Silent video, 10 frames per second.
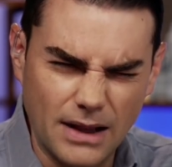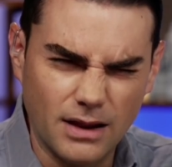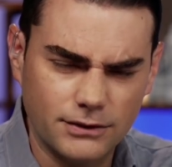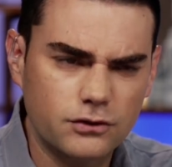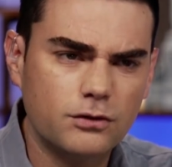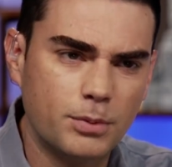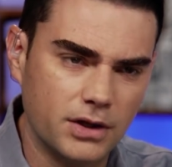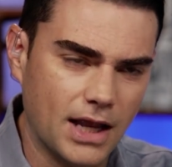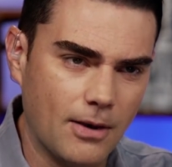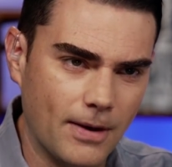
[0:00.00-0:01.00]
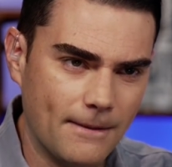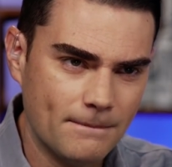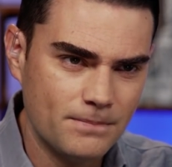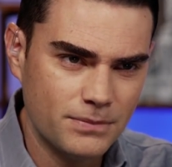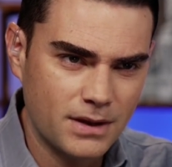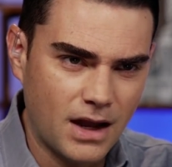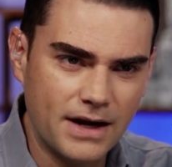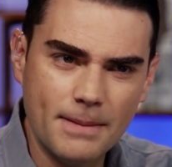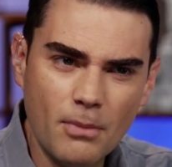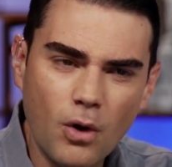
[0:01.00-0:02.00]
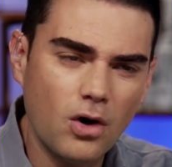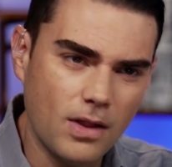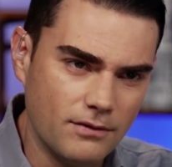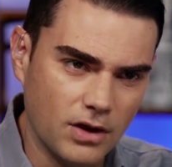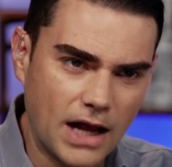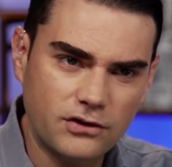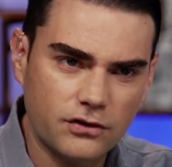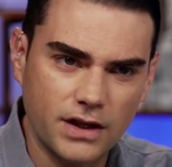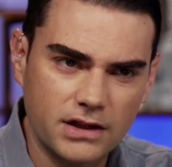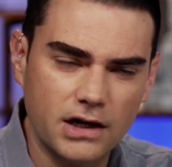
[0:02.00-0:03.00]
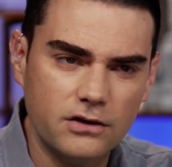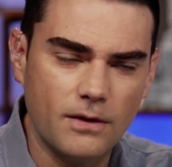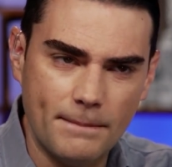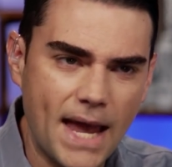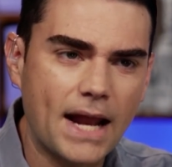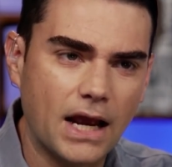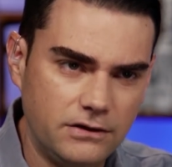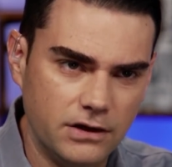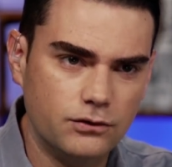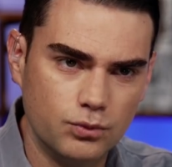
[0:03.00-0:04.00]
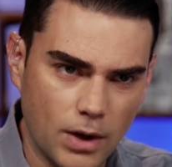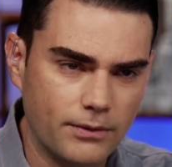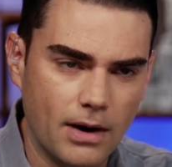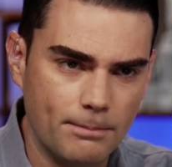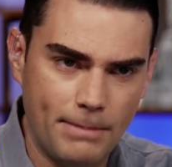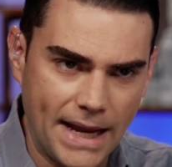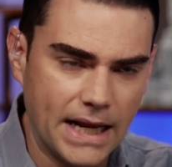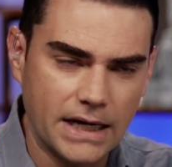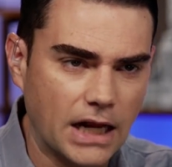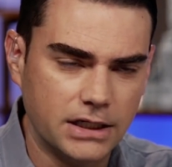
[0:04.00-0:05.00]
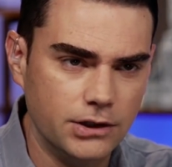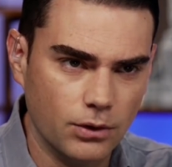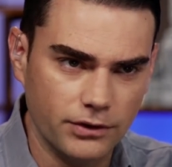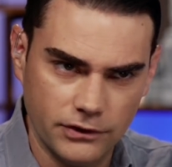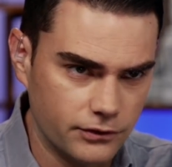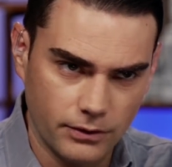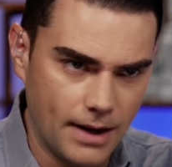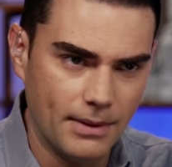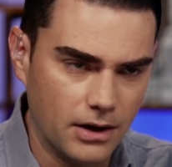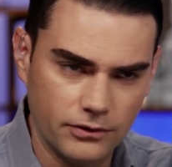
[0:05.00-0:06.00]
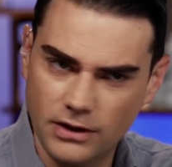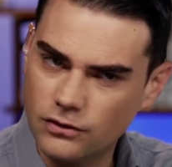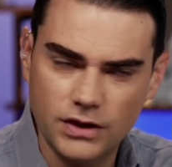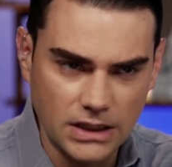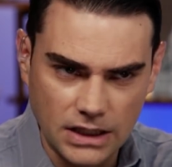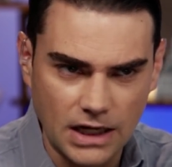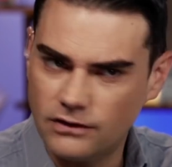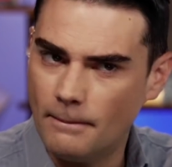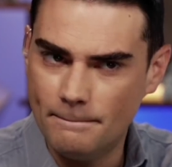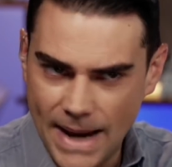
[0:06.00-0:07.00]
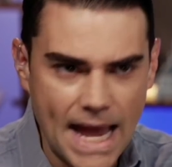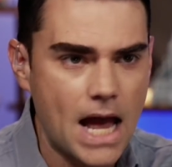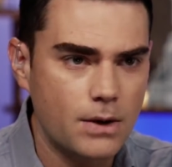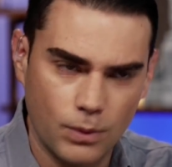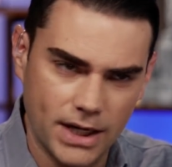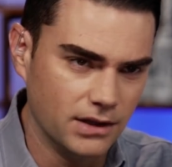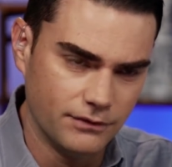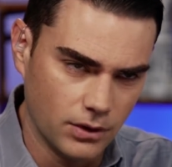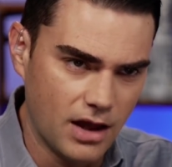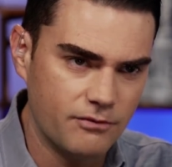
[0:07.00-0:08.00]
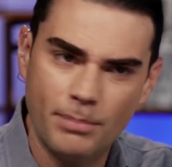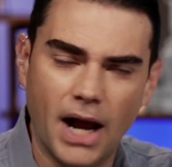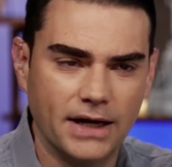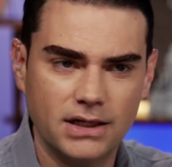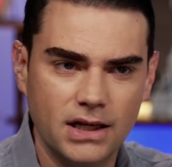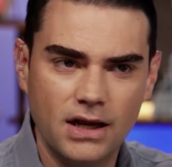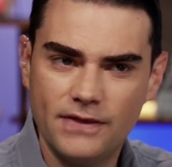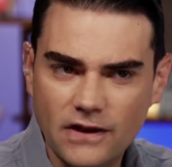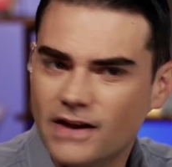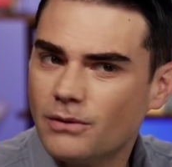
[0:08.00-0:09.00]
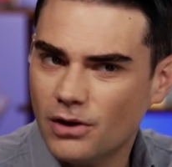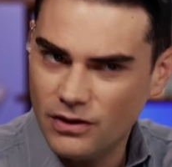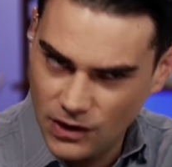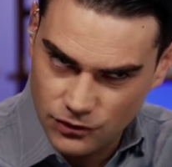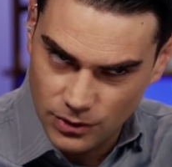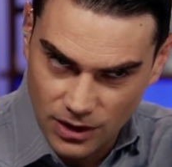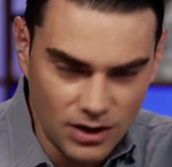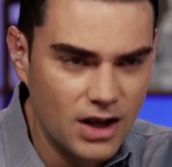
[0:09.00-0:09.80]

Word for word: my life. Let's just put it that way. On a moral level, I just think that it is a bad idea to run around banging 19 year old Instagram models. I just think that that is a bad way to live your life. But that's not really the issue here.